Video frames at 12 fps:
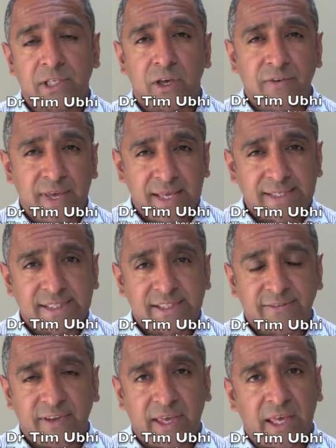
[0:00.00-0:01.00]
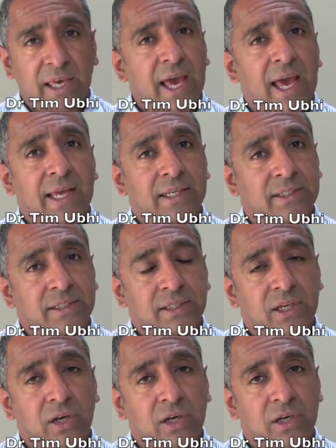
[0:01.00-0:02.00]
So if it is severe
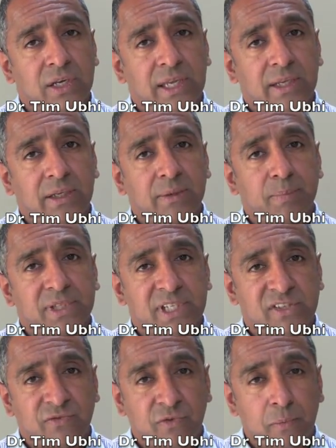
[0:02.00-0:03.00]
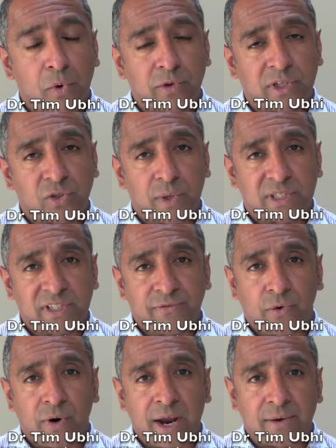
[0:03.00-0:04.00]
and uh, it persists for more than
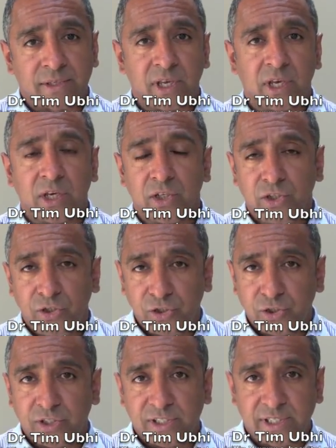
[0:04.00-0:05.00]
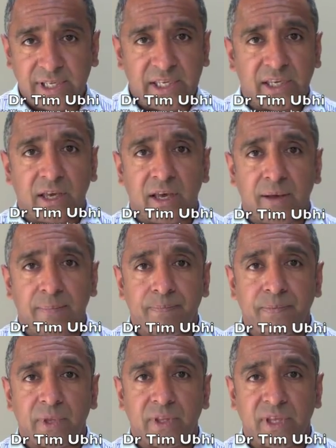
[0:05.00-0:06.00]
24 hours, you should seek
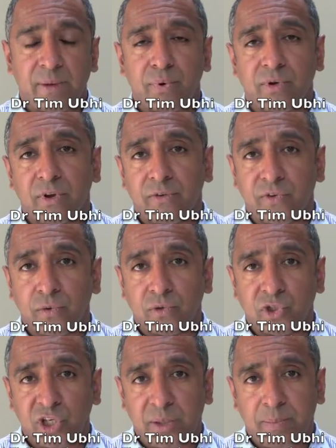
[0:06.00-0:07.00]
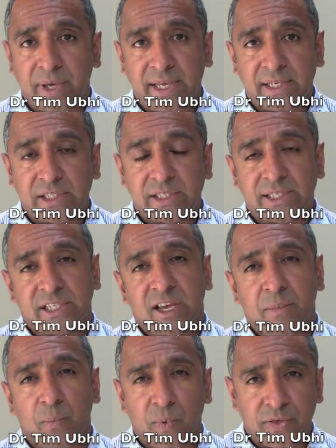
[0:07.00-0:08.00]
um, the input of your GP to
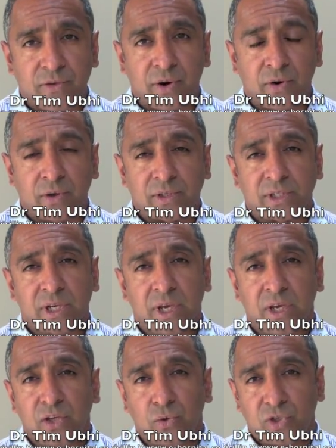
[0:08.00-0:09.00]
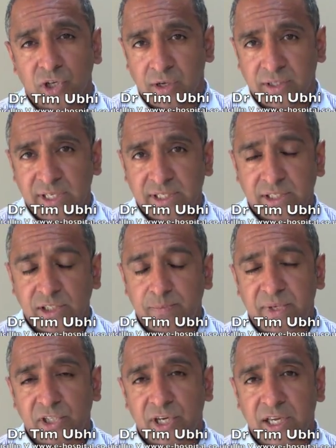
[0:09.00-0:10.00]
determine whether or not your child needs
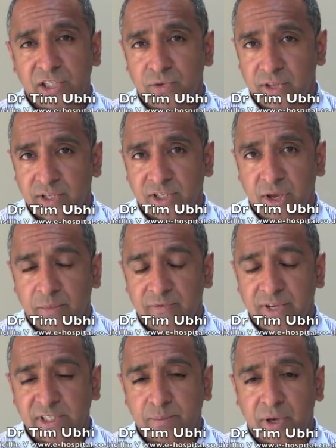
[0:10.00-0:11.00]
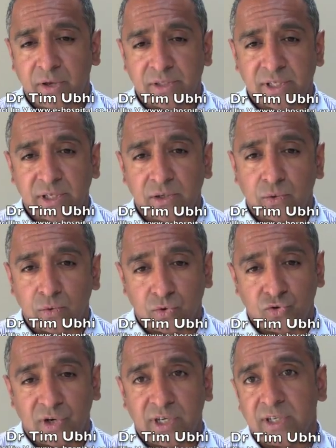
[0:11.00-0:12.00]
to be changed to another type of antibiotic or
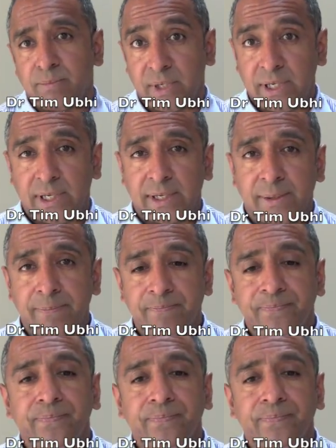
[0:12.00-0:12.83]
drug completely.